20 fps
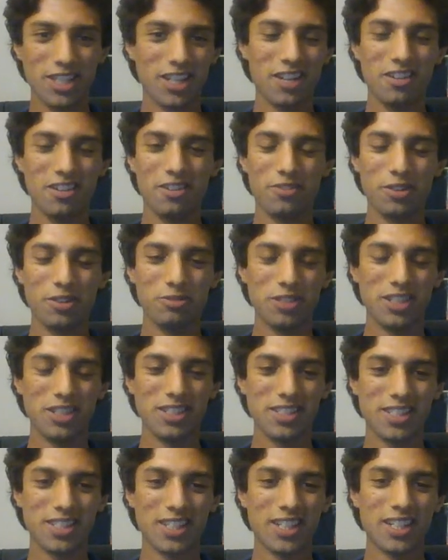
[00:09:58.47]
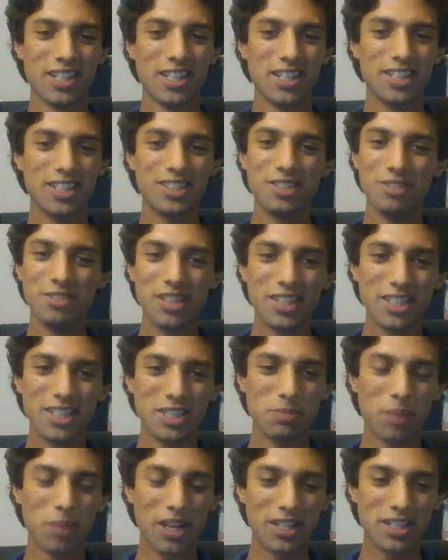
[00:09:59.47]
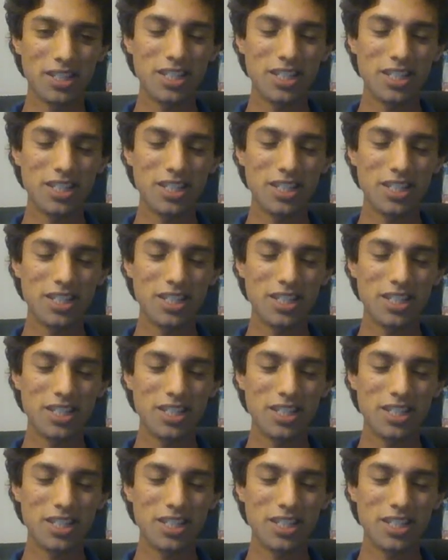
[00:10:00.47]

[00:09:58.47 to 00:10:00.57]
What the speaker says: If it was doing this by